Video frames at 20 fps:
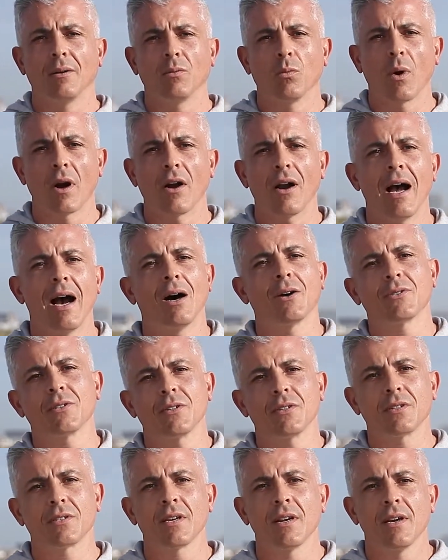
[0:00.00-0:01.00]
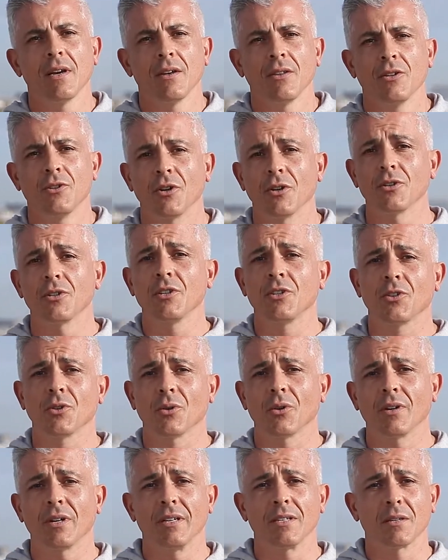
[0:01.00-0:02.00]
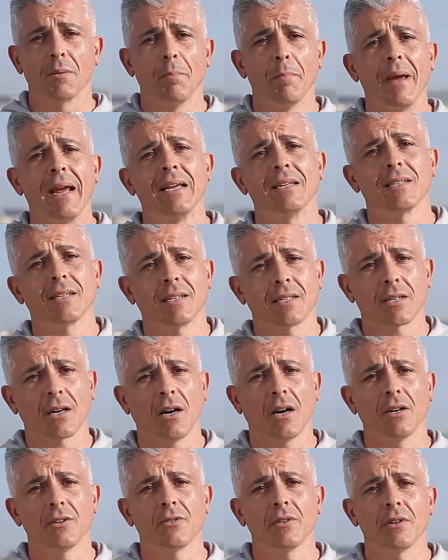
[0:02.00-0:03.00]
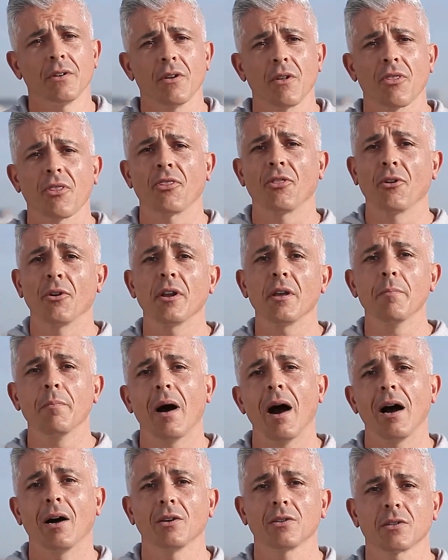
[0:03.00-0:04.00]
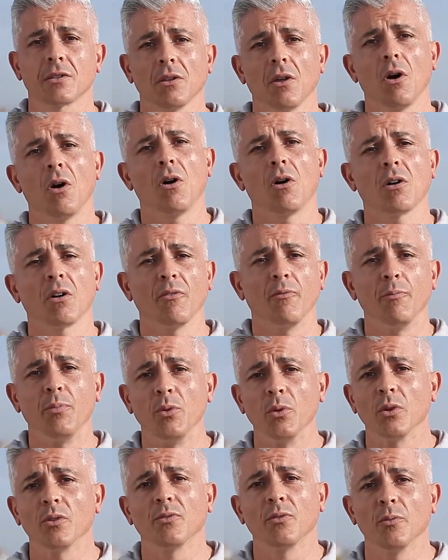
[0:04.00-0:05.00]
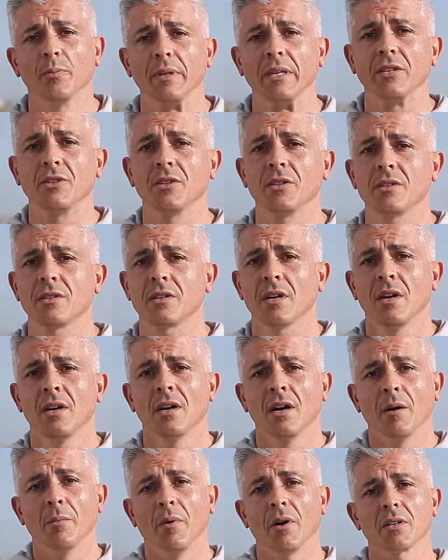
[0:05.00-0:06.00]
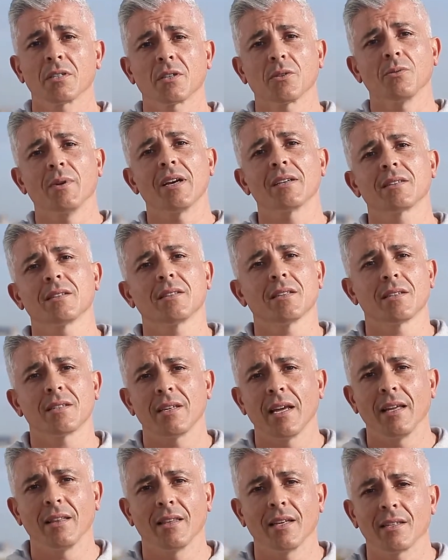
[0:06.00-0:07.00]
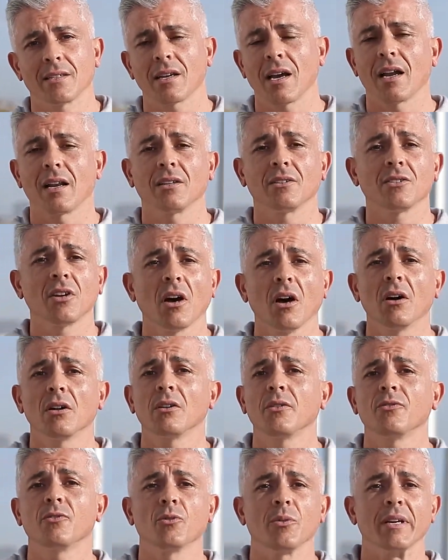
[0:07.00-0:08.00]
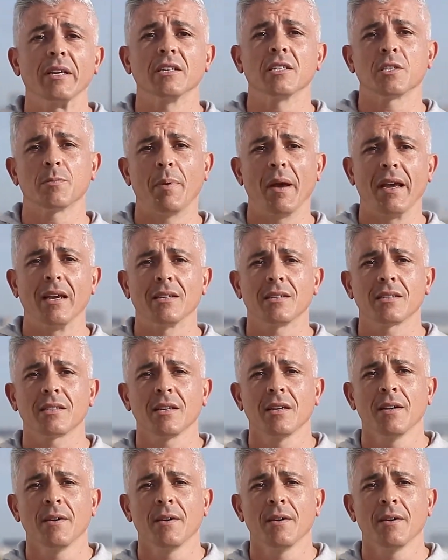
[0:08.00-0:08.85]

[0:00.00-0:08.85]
warehouses. The Jersey Shore is amazing. It's 130 miles long of beautiful beaches amongst the rest of the state that's got a ton of green space.